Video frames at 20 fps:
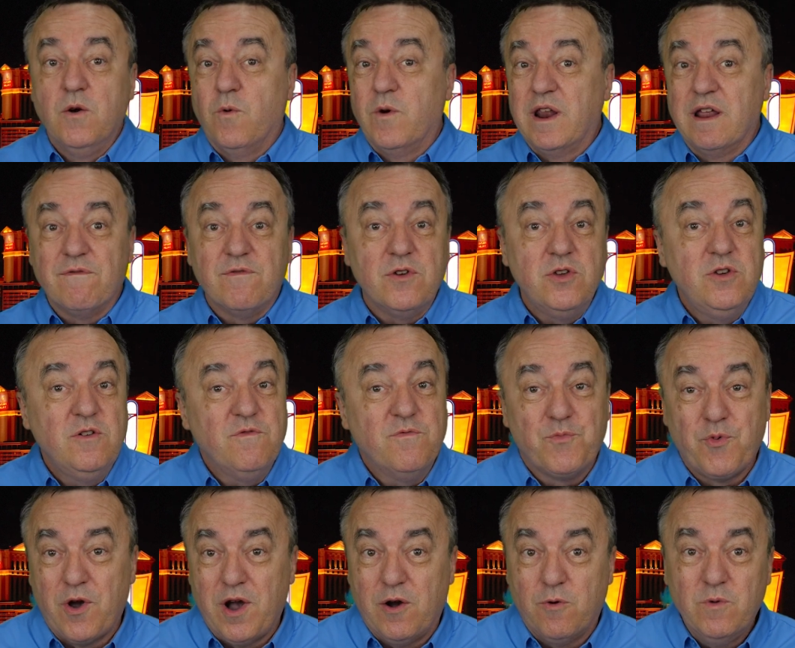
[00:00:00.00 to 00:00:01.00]
whatever you've
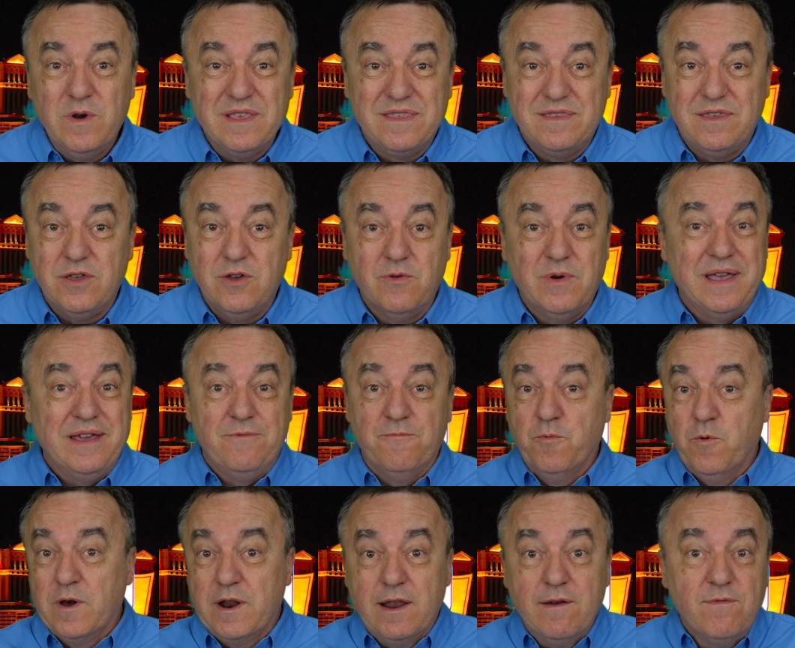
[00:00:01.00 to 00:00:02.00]
brought with you,
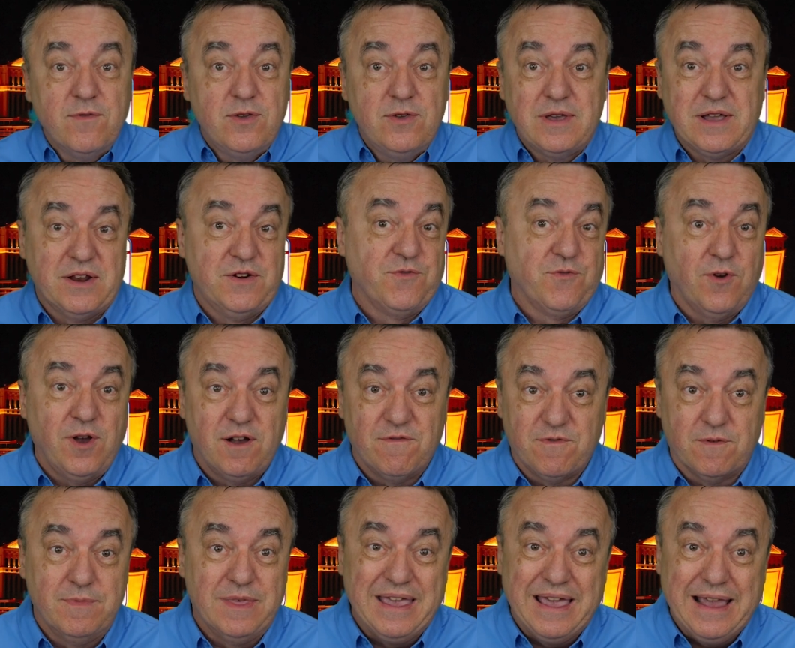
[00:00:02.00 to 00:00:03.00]
and whatever you can draw
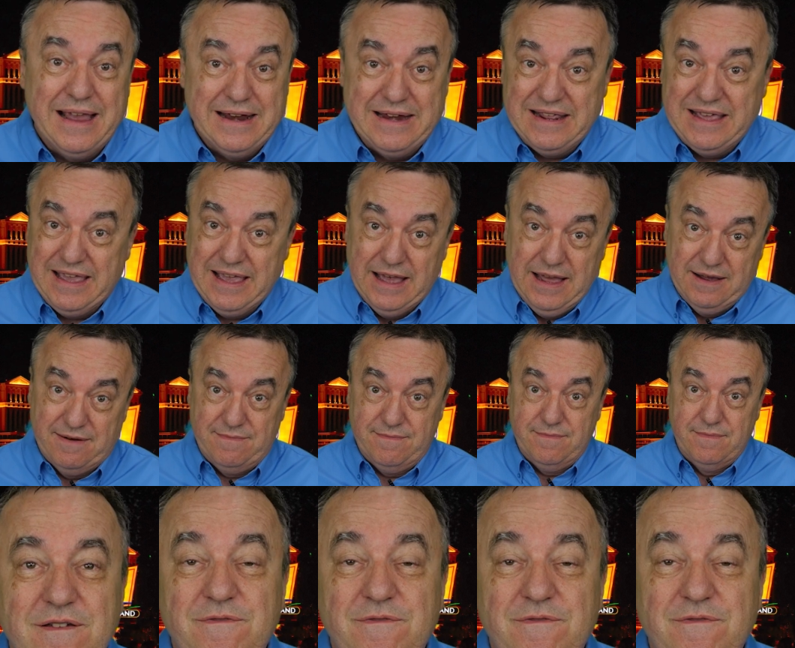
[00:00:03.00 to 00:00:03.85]
from the ATM.